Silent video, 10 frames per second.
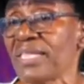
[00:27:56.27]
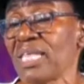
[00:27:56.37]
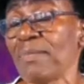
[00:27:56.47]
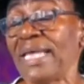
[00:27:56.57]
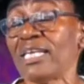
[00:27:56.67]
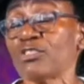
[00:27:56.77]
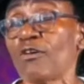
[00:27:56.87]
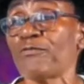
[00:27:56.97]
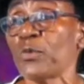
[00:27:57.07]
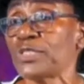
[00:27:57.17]
They may not
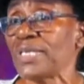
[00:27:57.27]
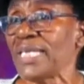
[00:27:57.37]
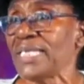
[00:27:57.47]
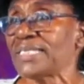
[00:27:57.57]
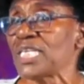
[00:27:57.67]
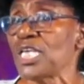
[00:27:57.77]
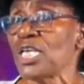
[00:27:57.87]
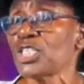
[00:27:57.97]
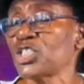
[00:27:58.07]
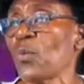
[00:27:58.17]
have food to eat.
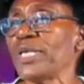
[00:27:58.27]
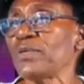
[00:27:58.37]
So